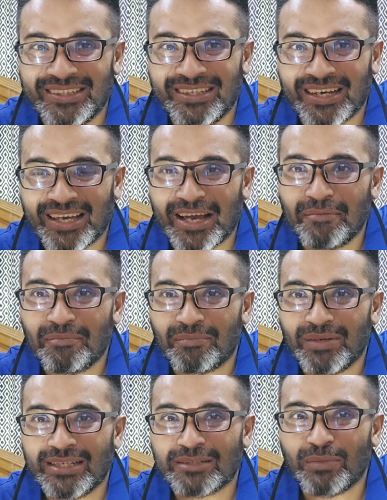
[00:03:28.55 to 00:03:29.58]
the cap
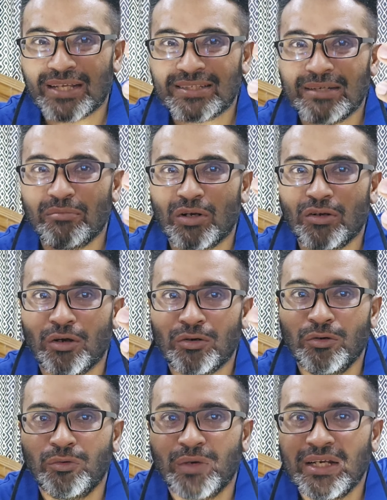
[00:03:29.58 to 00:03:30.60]
it's plastic but got
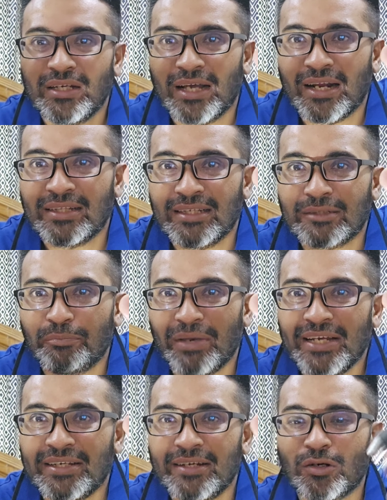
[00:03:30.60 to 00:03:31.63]
good weight and i think it's
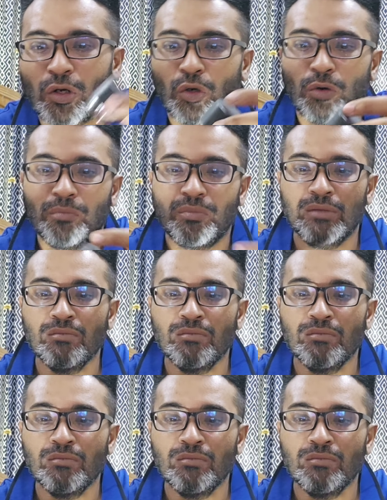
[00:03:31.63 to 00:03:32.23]
painted chrome